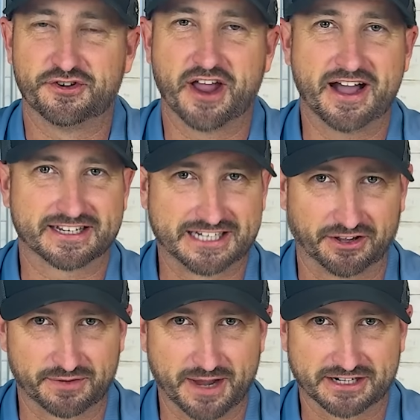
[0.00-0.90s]
you're not
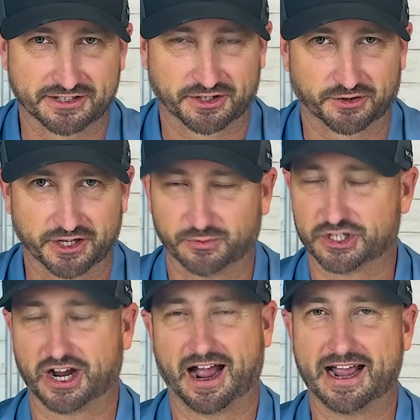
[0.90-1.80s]
selling back to the grid,
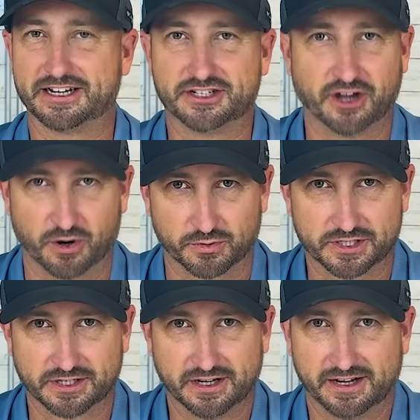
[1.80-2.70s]
which I don't,